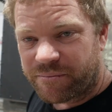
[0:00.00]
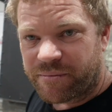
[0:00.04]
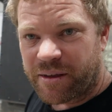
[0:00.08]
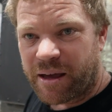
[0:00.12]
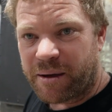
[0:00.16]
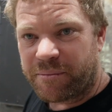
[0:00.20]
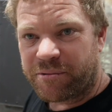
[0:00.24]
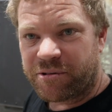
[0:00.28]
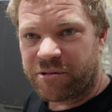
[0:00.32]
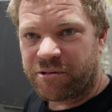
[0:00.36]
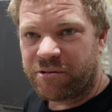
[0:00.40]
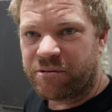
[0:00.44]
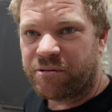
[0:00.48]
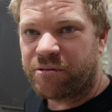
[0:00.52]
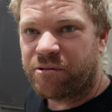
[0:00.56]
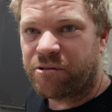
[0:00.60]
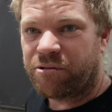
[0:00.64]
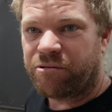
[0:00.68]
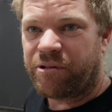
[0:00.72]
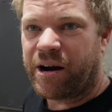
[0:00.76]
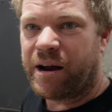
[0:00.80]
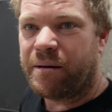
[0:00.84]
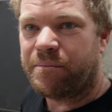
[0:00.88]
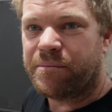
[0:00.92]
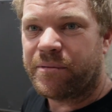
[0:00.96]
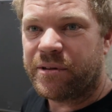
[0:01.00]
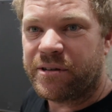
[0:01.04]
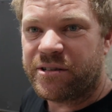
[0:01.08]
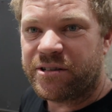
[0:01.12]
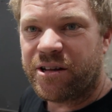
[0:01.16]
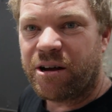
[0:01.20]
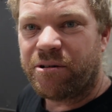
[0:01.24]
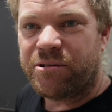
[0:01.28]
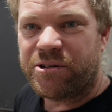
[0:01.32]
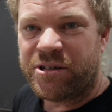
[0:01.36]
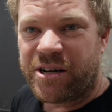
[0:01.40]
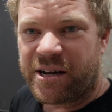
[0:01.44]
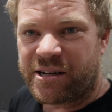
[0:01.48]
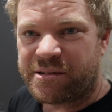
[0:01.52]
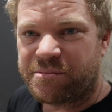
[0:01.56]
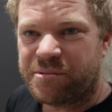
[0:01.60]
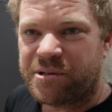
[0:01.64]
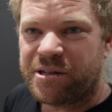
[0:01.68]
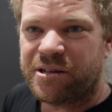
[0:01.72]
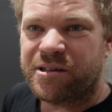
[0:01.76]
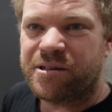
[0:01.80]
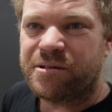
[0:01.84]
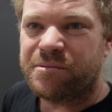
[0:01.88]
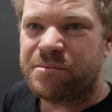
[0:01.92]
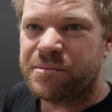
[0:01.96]
Absolute crap. There's no adjustment
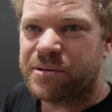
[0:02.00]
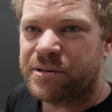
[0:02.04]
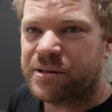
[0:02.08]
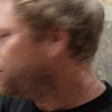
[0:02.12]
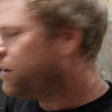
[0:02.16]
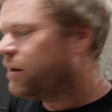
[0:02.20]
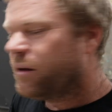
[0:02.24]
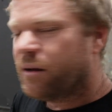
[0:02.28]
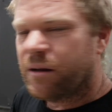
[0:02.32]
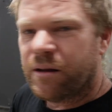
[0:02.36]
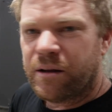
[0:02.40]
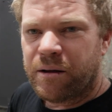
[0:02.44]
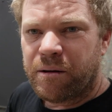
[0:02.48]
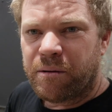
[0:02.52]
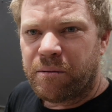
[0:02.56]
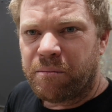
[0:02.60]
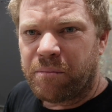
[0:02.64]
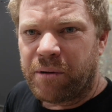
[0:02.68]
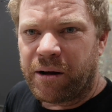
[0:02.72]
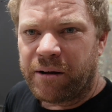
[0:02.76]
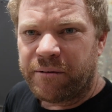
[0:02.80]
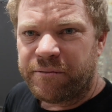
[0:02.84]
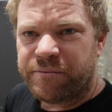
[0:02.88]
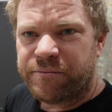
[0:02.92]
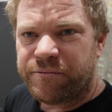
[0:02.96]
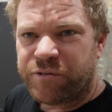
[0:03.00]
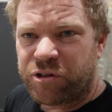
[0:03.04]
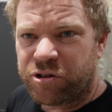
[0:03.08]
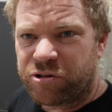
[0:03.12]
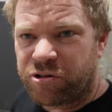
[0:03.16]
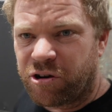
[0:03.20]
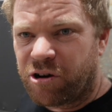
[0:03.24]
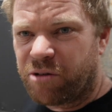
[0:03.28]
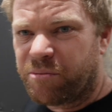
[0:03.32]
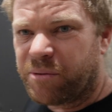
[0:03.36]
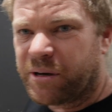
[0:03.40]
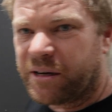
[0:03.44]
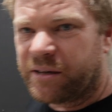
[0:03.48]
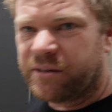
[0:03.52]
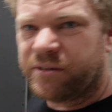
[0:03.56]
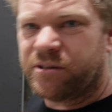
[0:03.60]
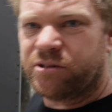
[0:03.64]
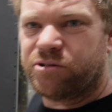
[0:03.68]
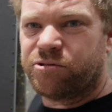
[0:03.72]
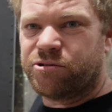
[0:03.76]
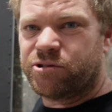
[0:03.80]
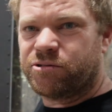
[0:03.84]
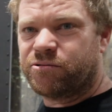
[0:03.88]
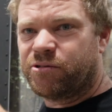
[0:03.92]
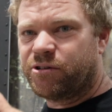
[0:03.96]
in them. But for the time being, the
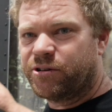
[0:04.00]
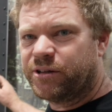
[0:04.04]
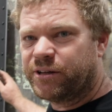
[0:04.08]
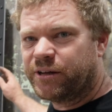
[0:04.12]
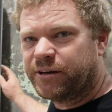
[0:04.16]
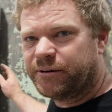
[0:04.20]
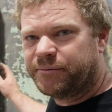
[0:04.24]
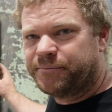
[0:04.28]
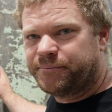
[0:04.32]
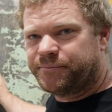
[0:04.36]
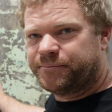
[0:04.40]
doors are on there.